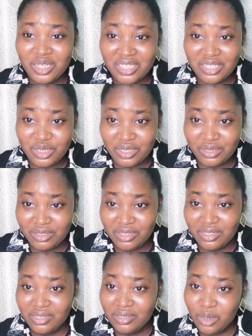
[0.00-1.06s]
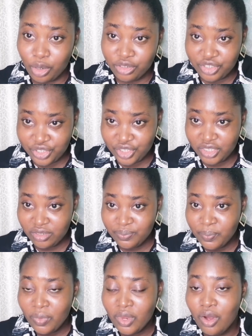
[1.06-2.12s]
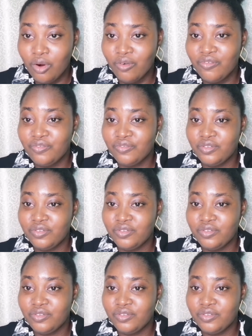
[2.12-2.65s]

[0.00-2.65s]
gotten to the country of